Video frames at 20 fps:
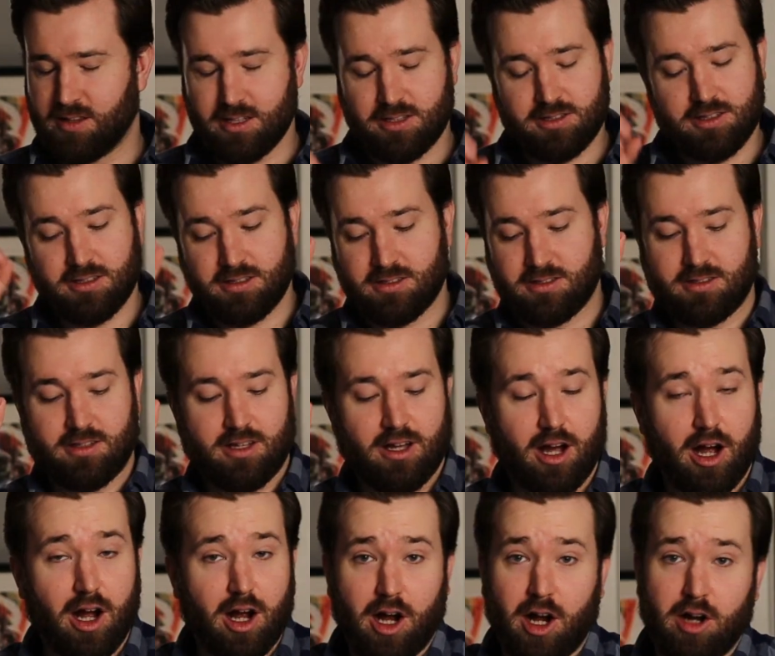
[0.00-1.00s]
this is
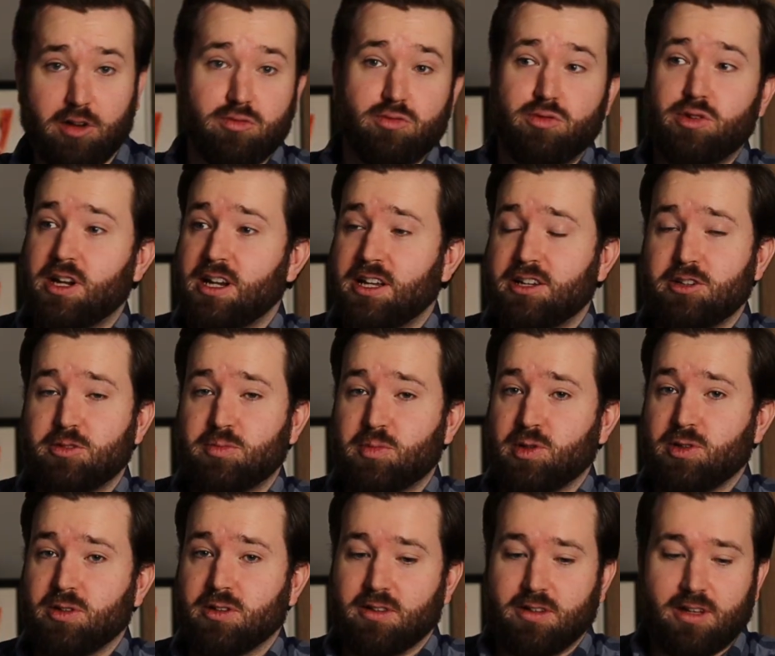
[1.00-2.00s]
a really good
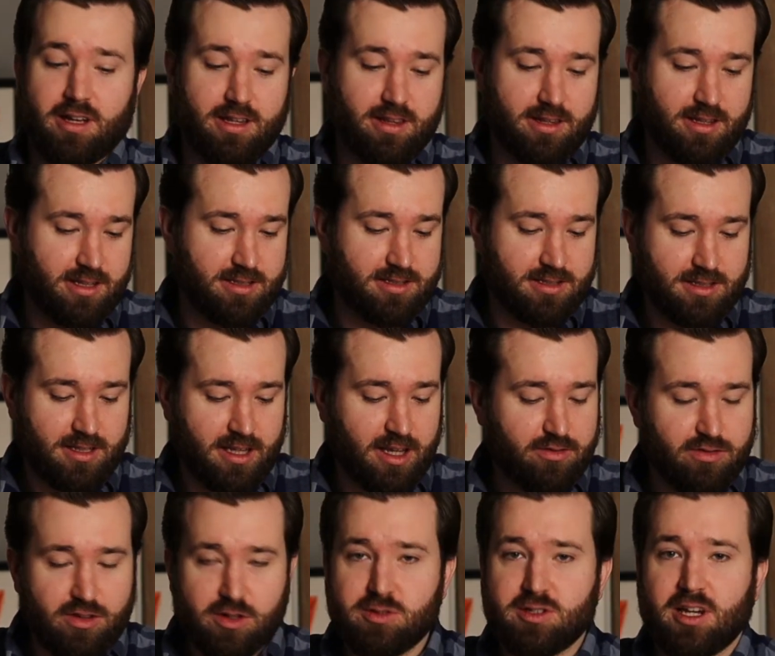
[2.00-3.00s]
point, and this is,
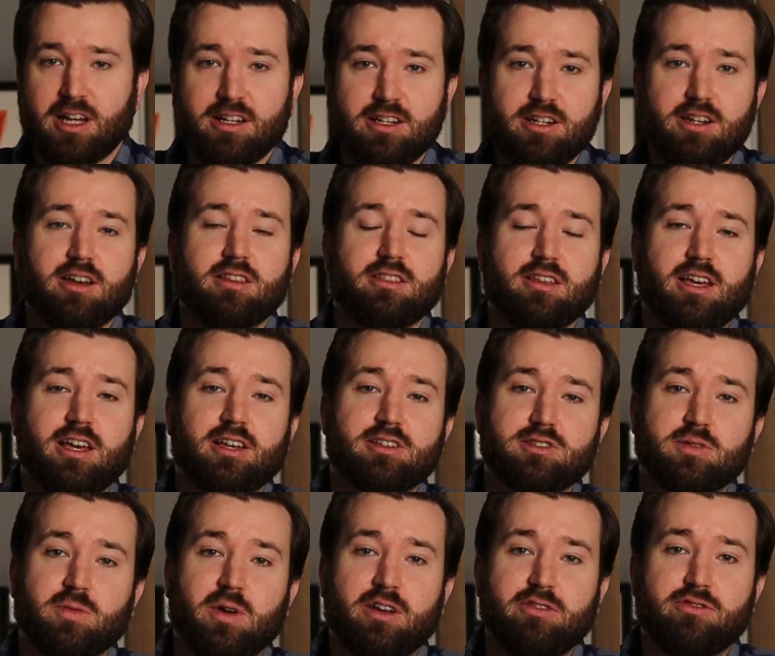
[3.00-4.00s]
if you take nothing
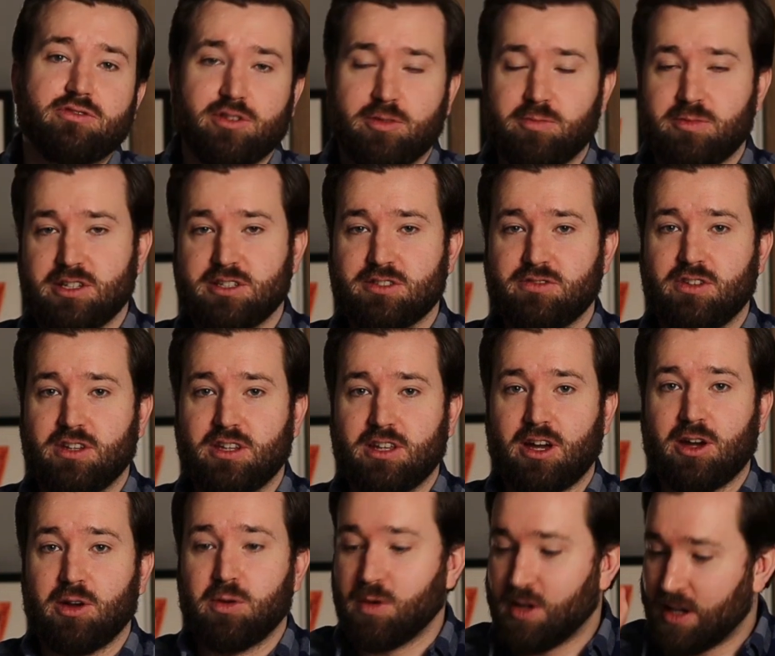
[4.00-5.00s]
else away from this
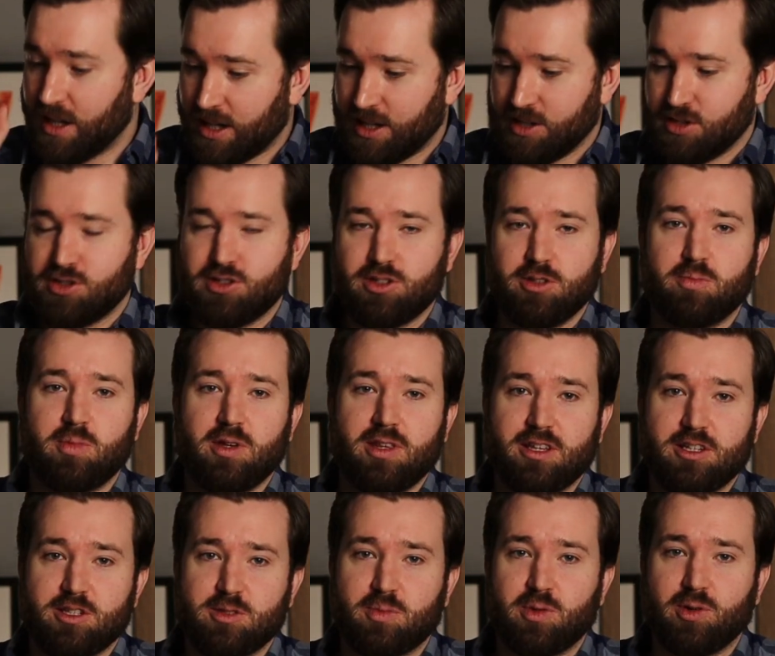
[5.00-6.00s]
video, it should be
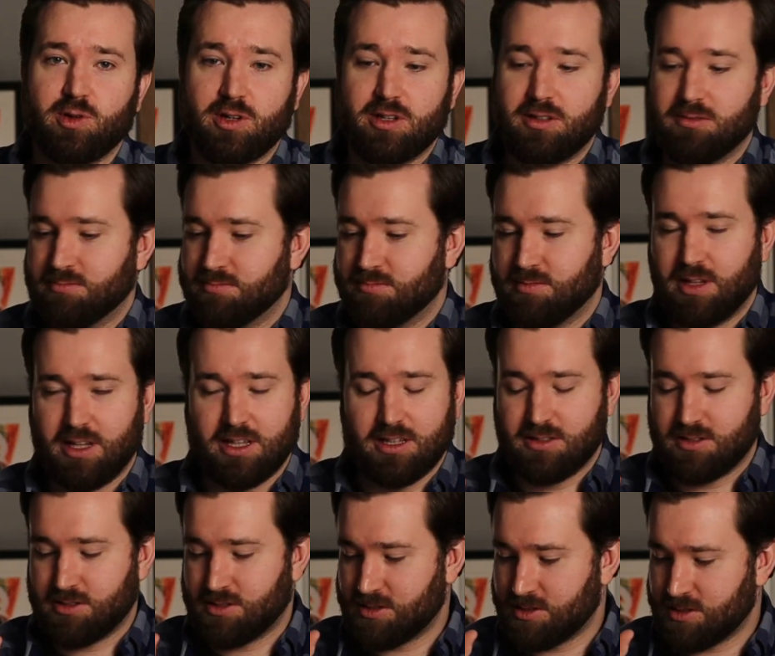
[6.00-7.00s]
this point.
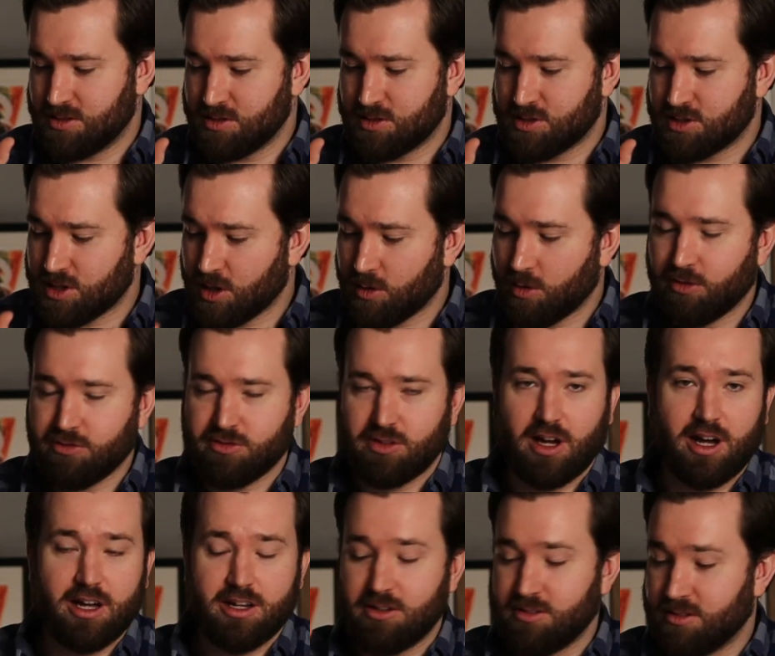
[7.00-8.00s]
It's so often,
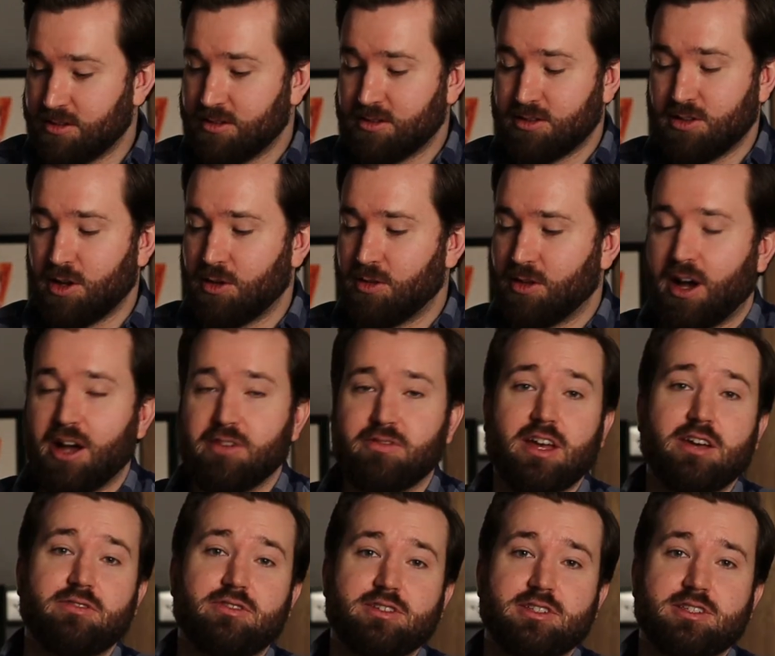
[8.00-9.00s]
I don't know that I've
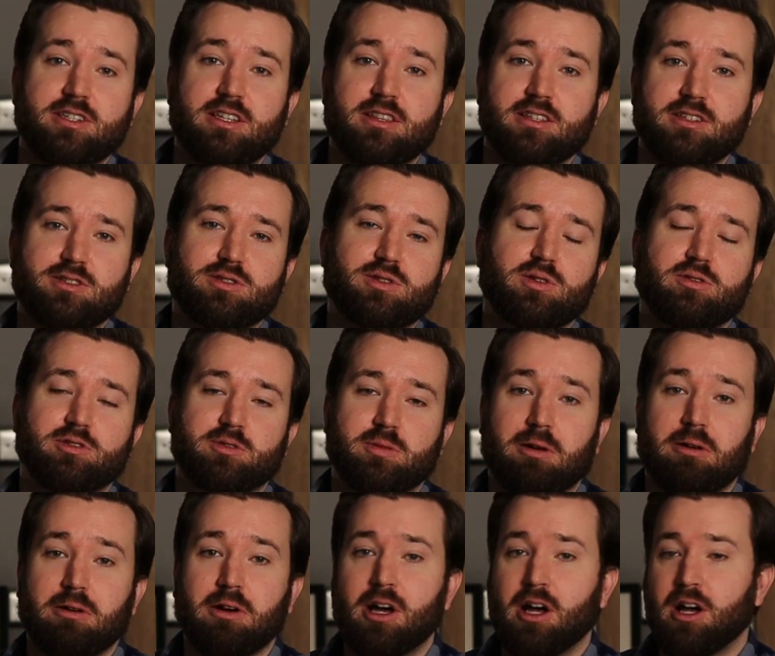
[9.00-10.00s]
ever seen this talked
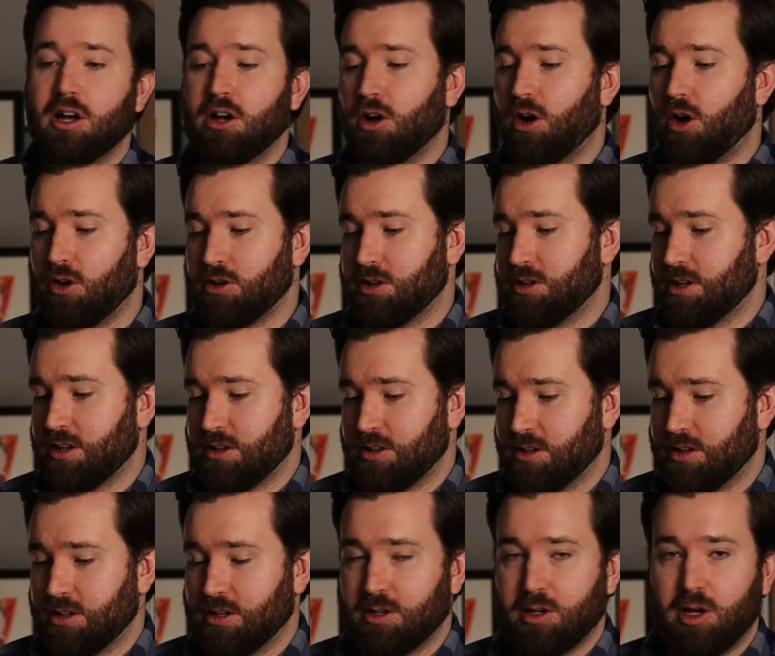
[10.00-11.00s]
about on
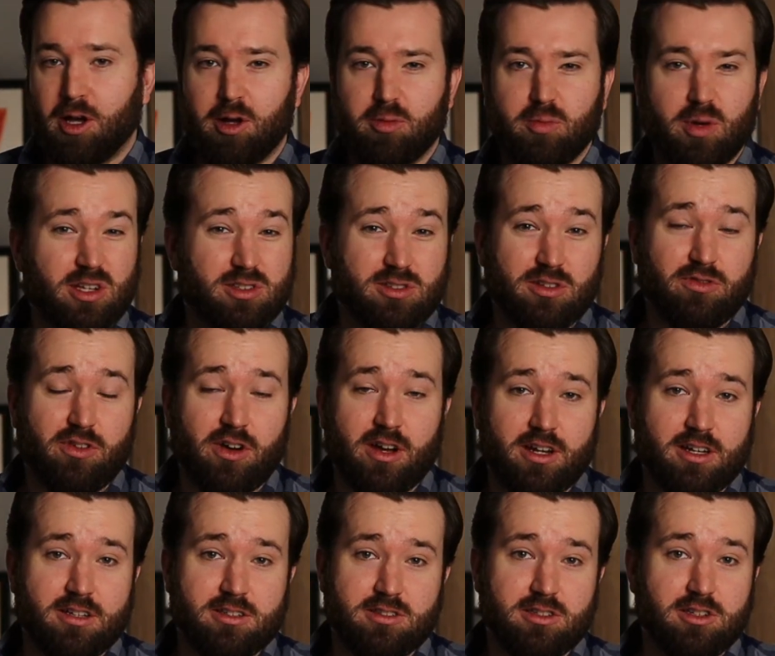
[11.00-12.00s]
another personal
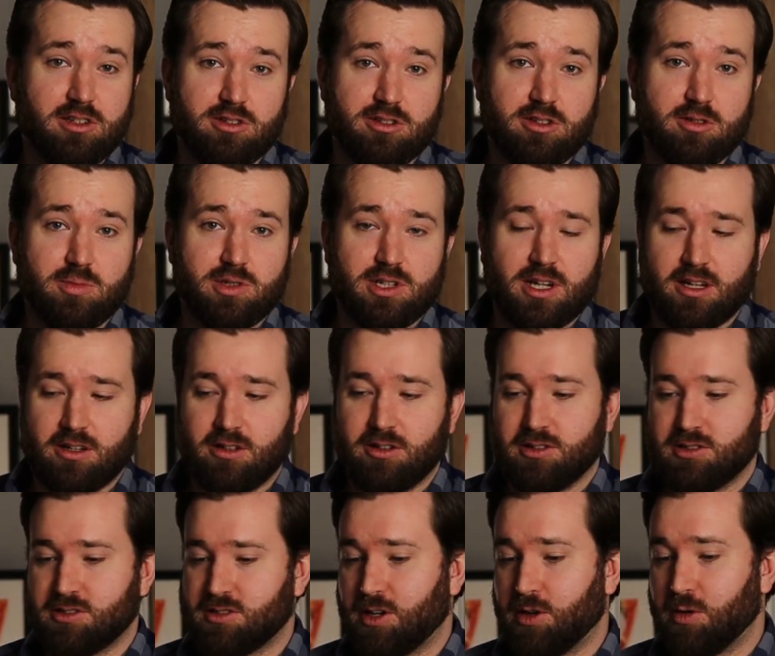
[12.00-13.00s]
finance YouTube channel.
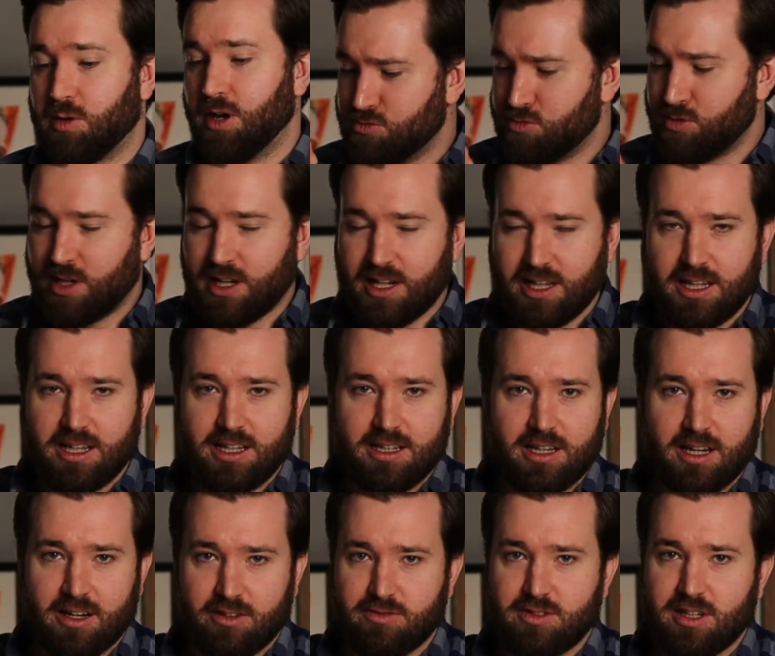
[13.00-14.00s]
So really
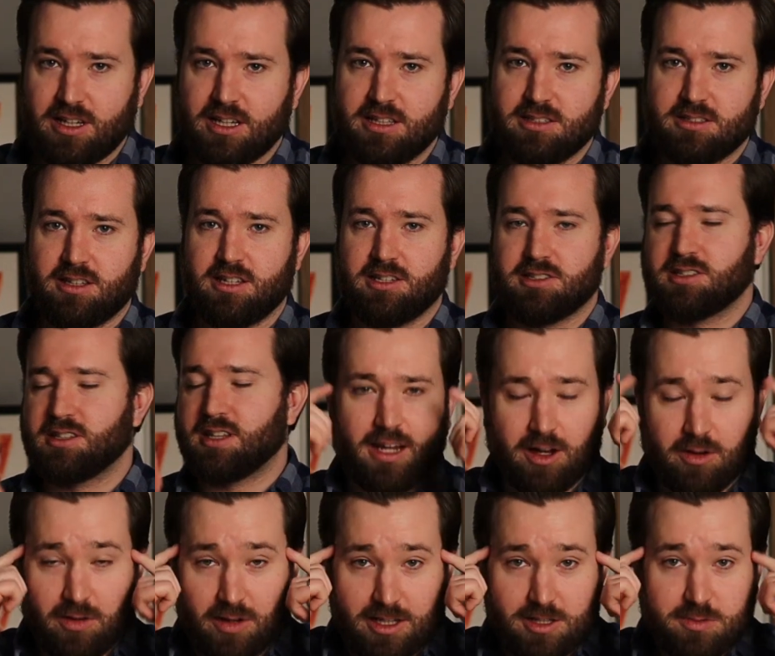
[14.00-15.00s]
kind of dig into this.
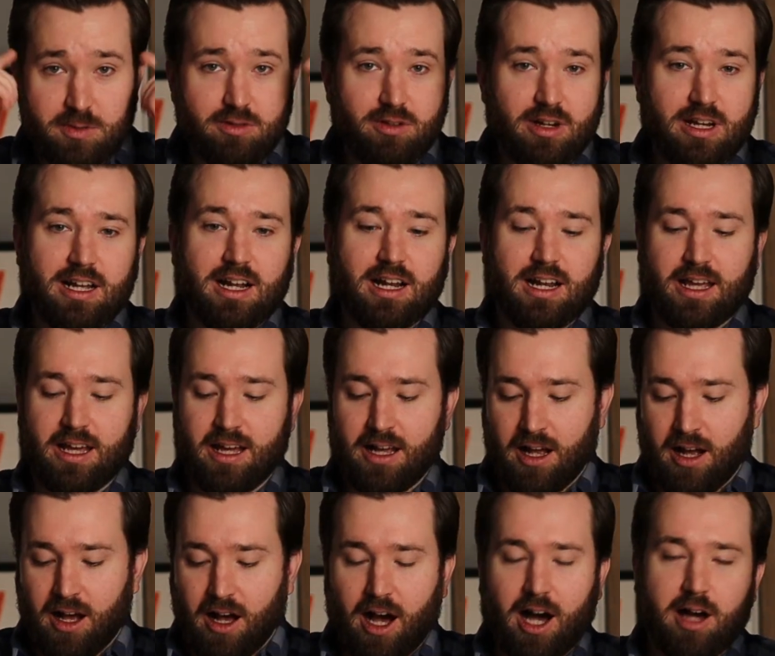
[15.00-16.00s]
Now, let's be really clear.
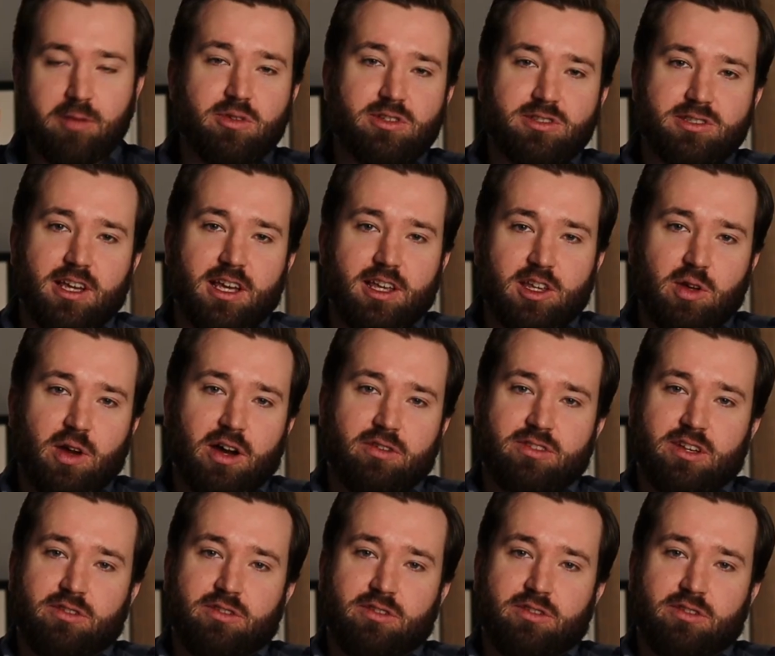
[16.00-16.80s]
I'm not saying you have